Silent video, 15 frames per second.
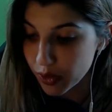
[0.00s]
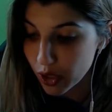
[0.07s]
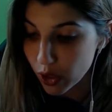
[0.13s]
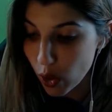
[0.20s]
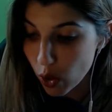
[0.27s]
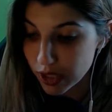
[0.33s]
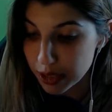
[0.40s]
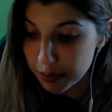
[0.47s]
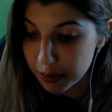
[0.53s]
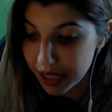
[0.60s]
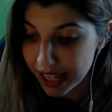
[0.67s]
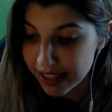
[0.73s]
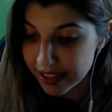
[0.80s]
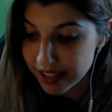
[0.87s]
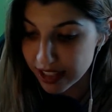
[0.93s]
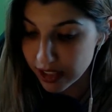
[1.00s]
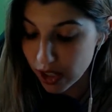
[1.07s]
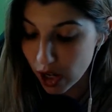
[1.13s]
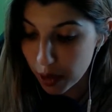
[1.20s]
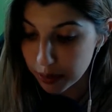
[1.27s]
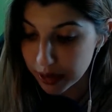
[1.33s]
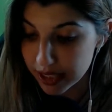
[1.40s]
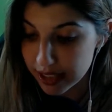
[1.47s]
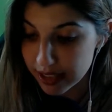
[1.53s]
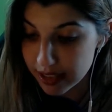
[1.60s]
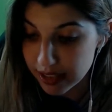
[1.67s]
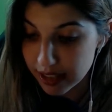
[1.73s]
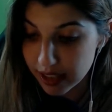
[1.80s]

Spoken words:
Golden plates and goblets